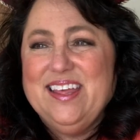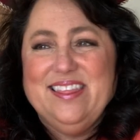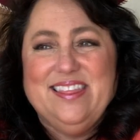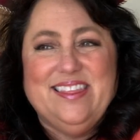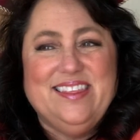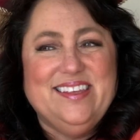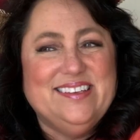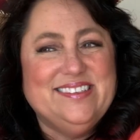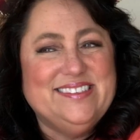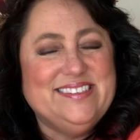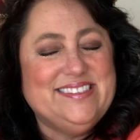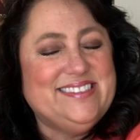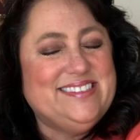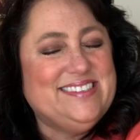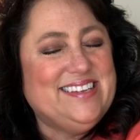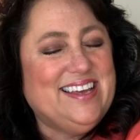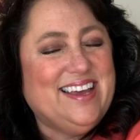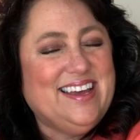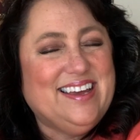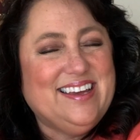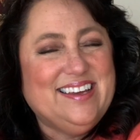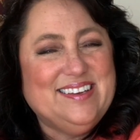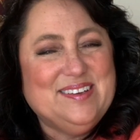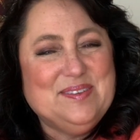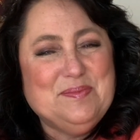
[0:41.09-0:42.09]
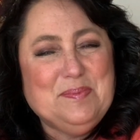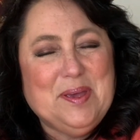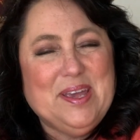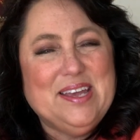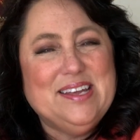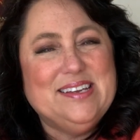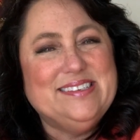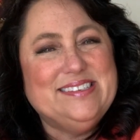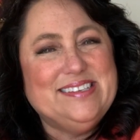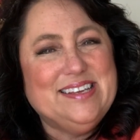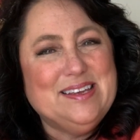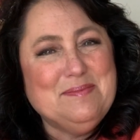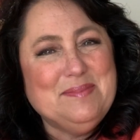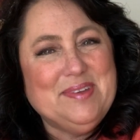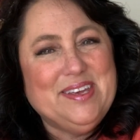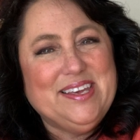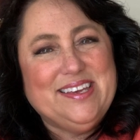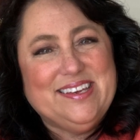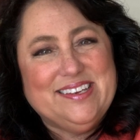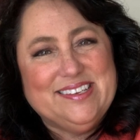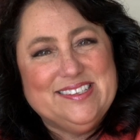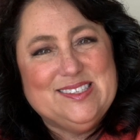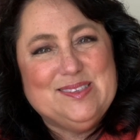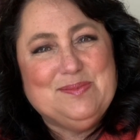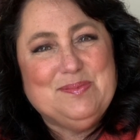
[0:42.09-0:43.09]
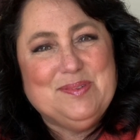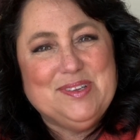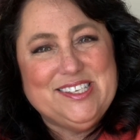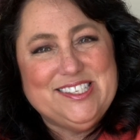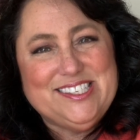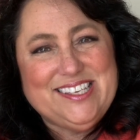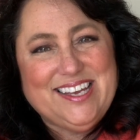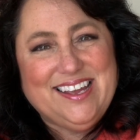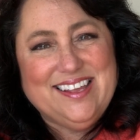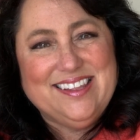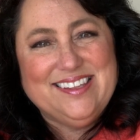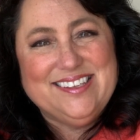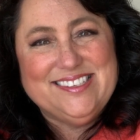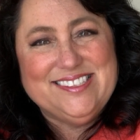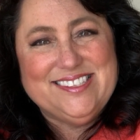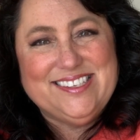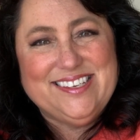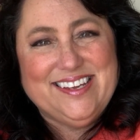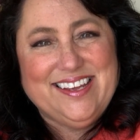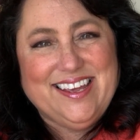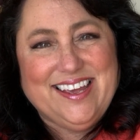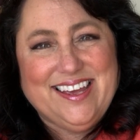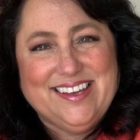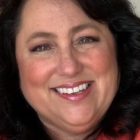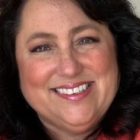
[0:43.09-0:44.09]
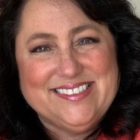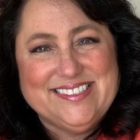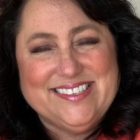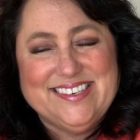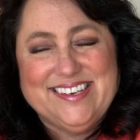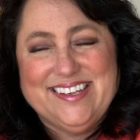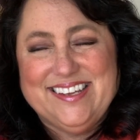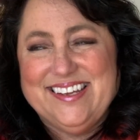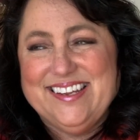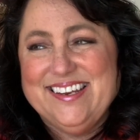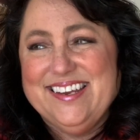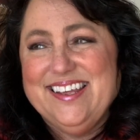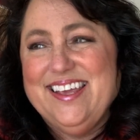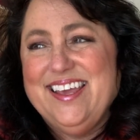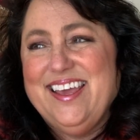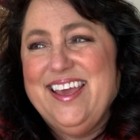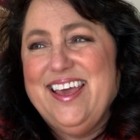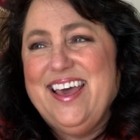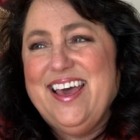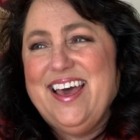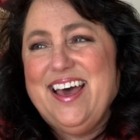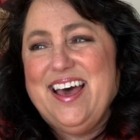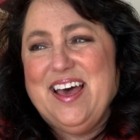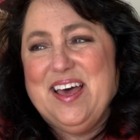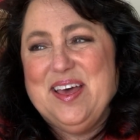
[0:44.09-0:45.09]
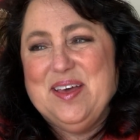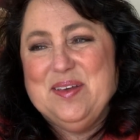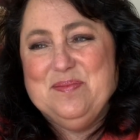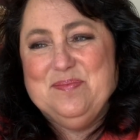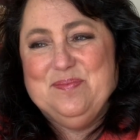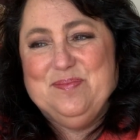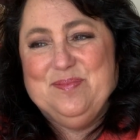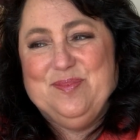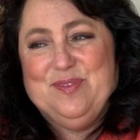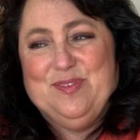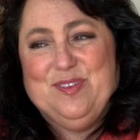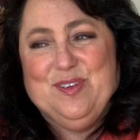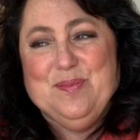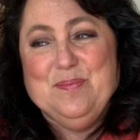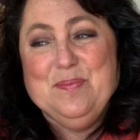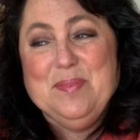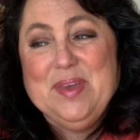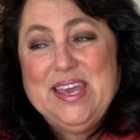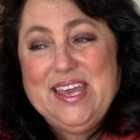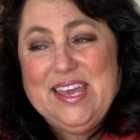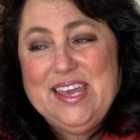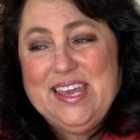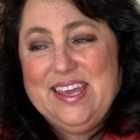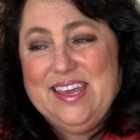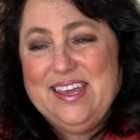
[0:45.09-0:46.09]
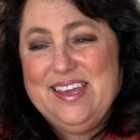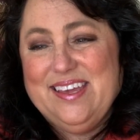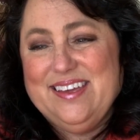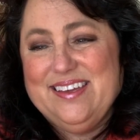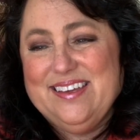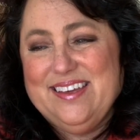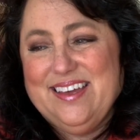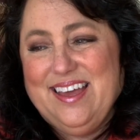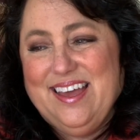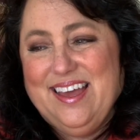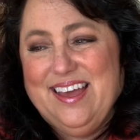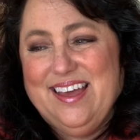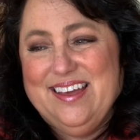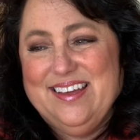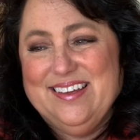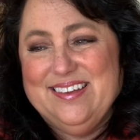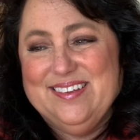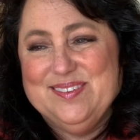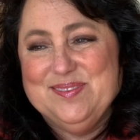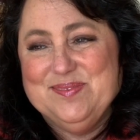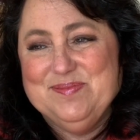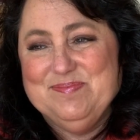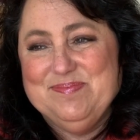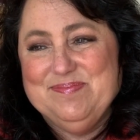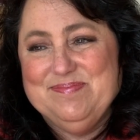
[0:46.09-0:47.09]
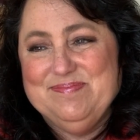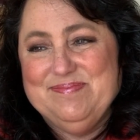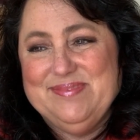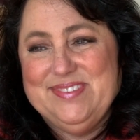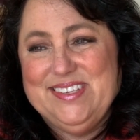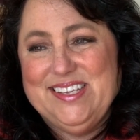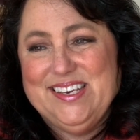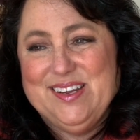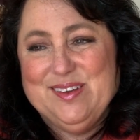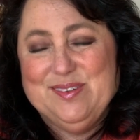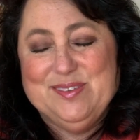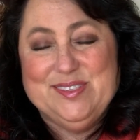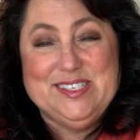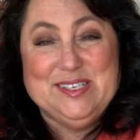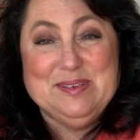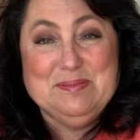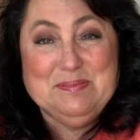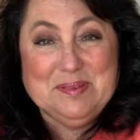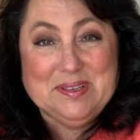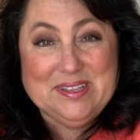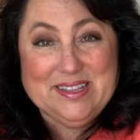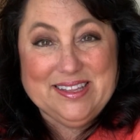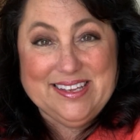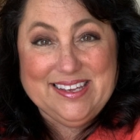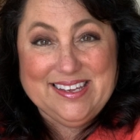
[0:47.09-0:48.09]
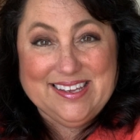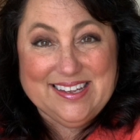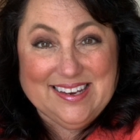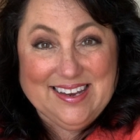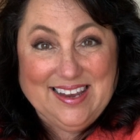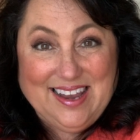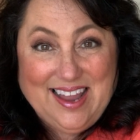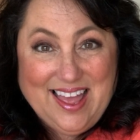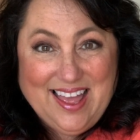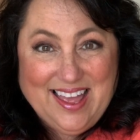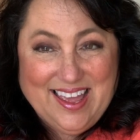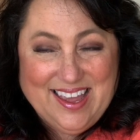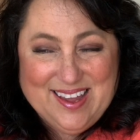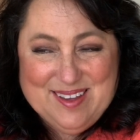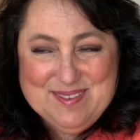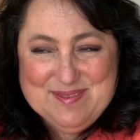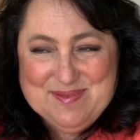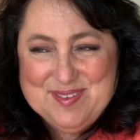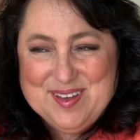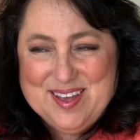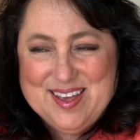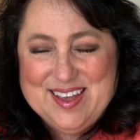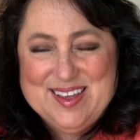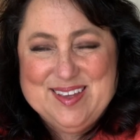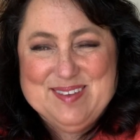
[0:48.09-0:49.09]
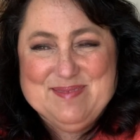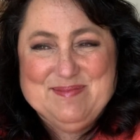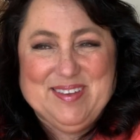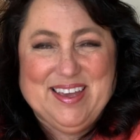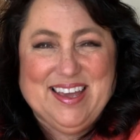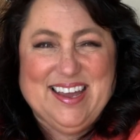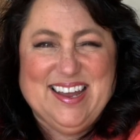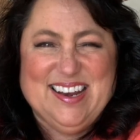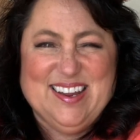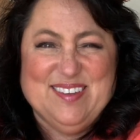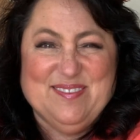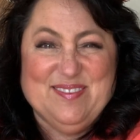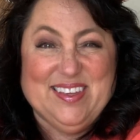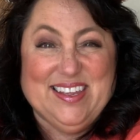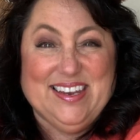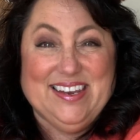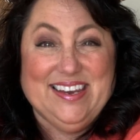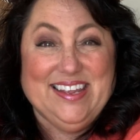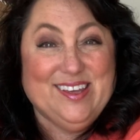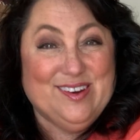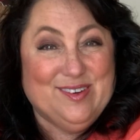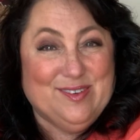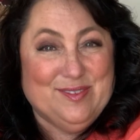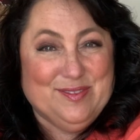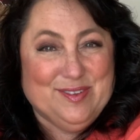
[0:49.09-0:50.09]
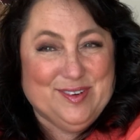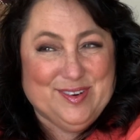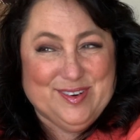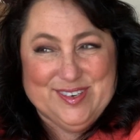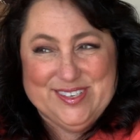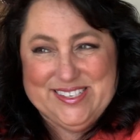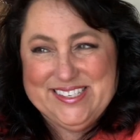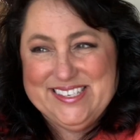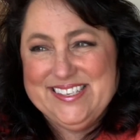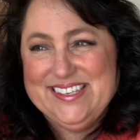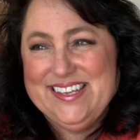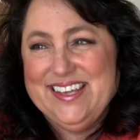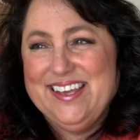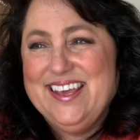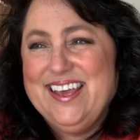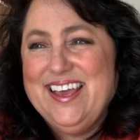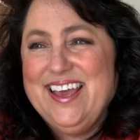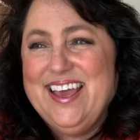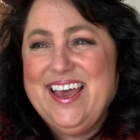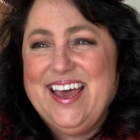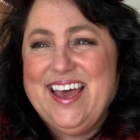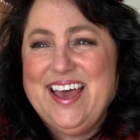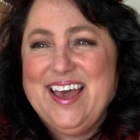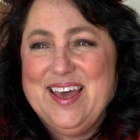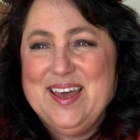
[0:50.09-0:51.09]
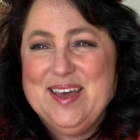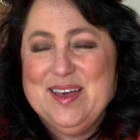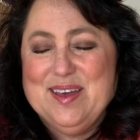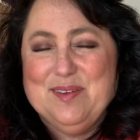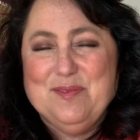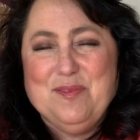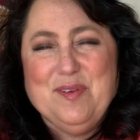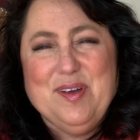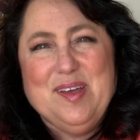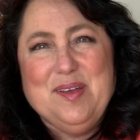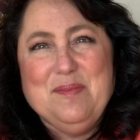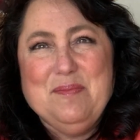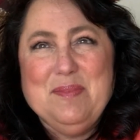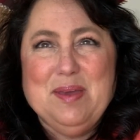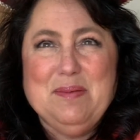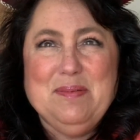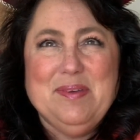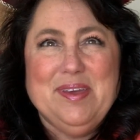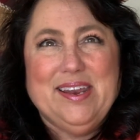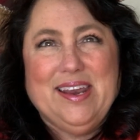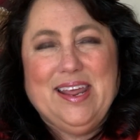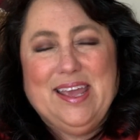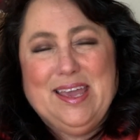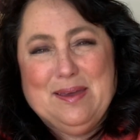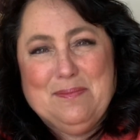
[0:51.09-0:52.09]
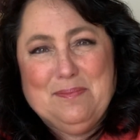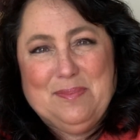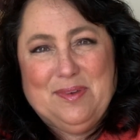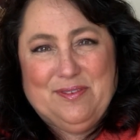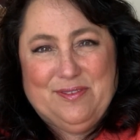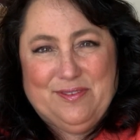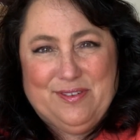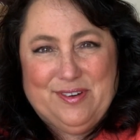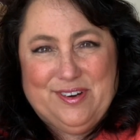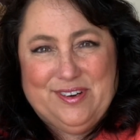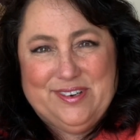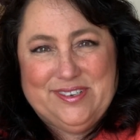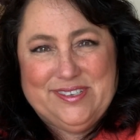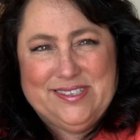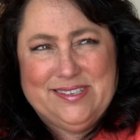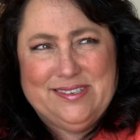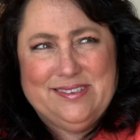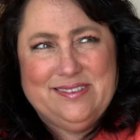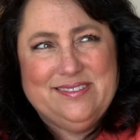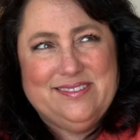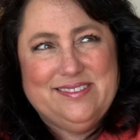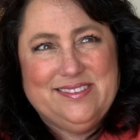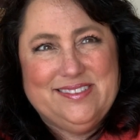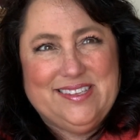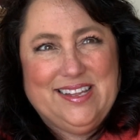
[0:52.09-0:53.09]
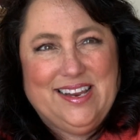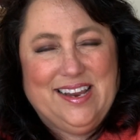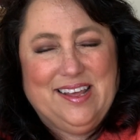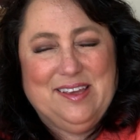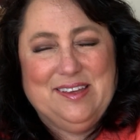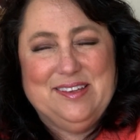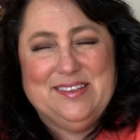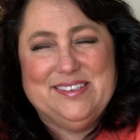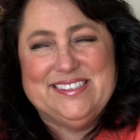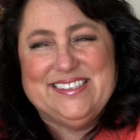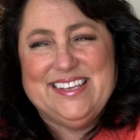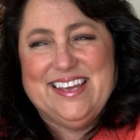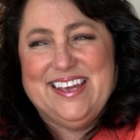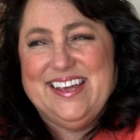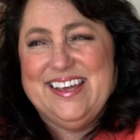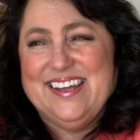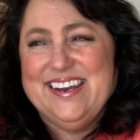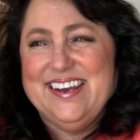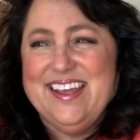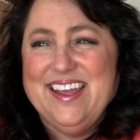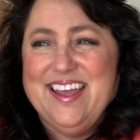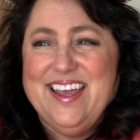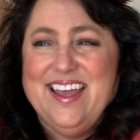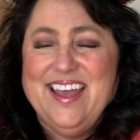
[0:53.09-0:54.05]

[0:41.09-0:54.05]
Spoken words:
This pandemic has been challenging, hasn't it? For me, you know, typically in life, I am kind of an introvert. Well, maybe an ambivert. Is that how you say it?